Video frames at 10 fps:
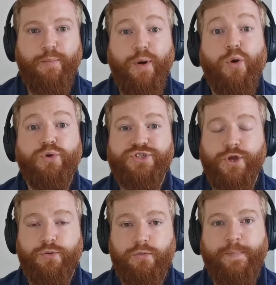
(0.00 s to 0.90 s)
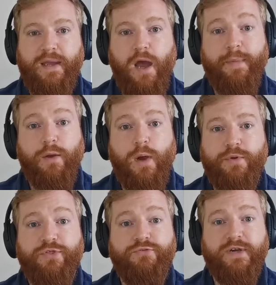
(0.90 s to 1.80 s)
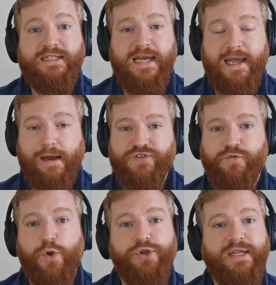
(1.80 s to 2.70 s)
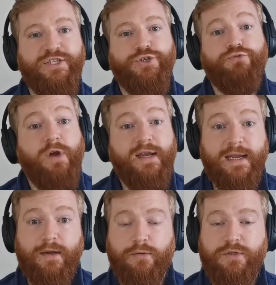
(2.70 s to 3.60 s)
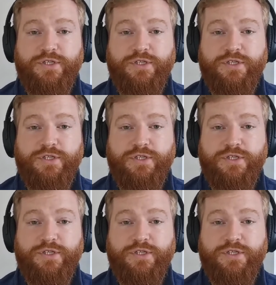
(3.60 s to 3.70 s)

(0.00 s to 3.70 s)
but also be coming away with 3 takeouts of what you need to do right now